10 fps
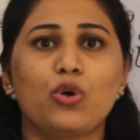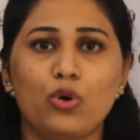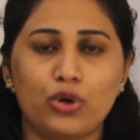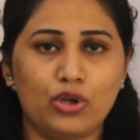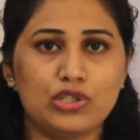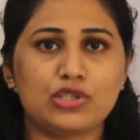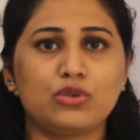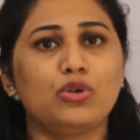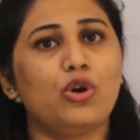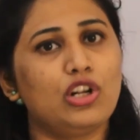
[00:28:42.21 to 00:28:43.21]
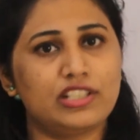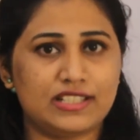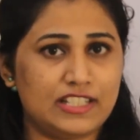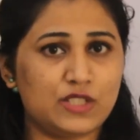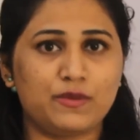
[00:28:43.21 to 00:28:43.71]
code also, all
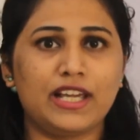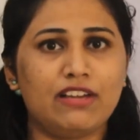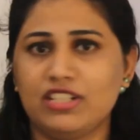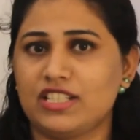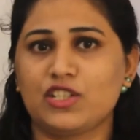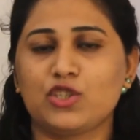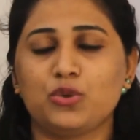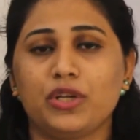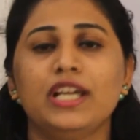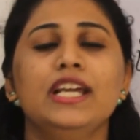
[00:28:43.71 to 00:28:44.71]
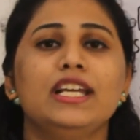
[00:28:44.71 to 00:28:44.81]
these things we have discussed today.